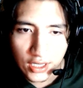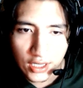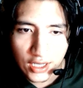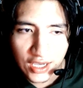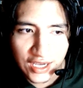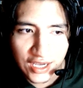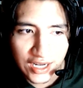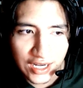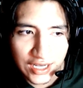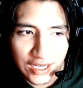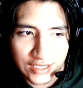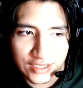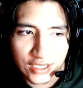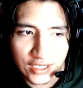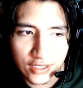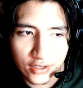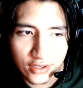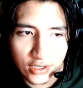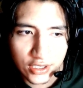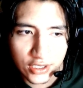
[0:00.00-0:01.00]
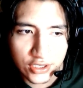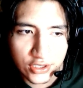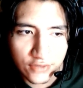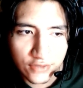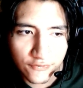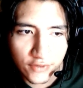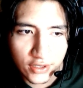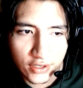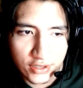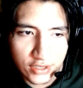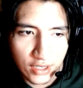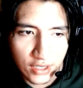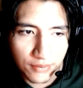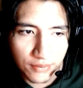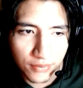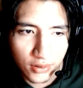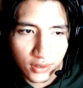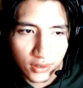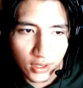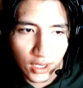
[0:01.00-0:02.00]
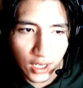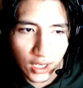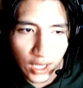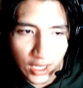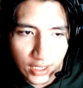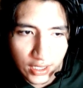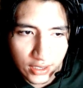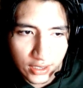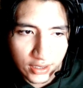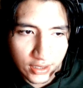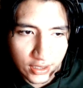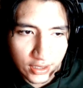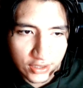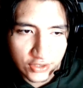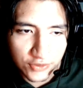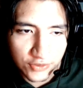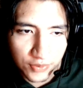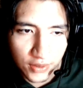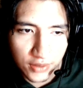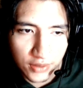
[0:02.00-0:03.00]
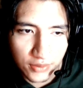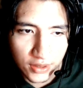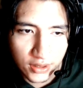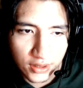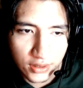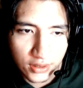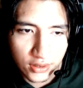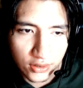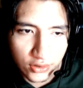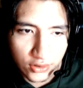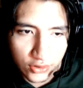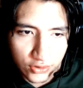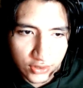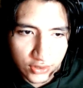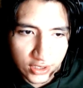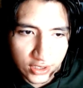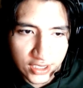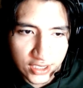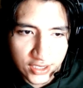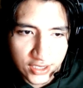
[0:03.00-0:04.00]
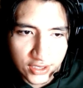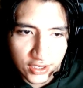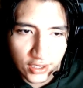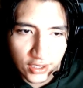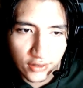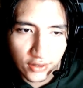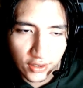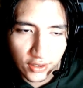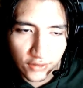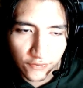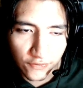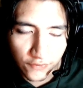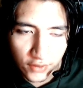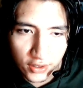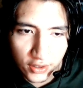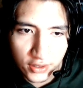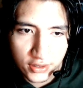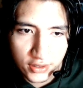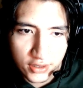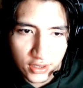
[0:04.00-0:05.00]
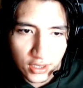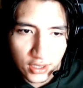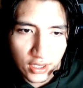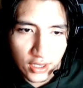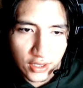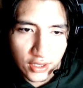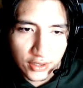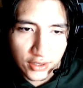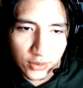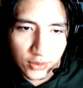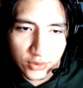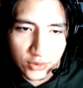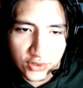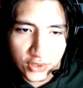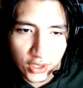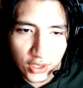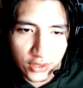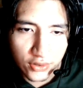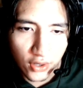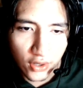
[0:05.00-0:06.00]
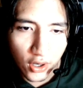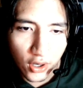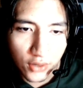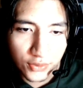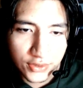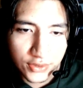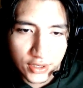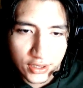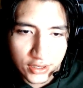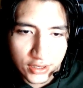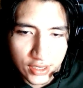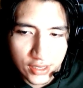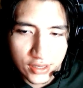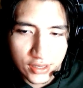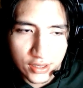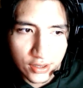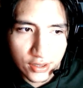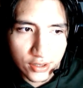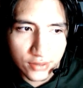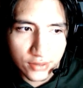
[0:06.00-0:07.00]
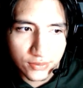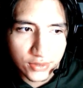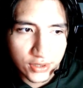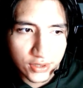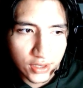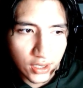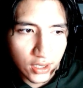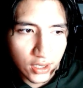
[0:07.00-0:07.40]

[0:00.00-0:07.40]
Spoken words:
In elastic collision, for example, an experiment using steel spheres demonstrates how certain terms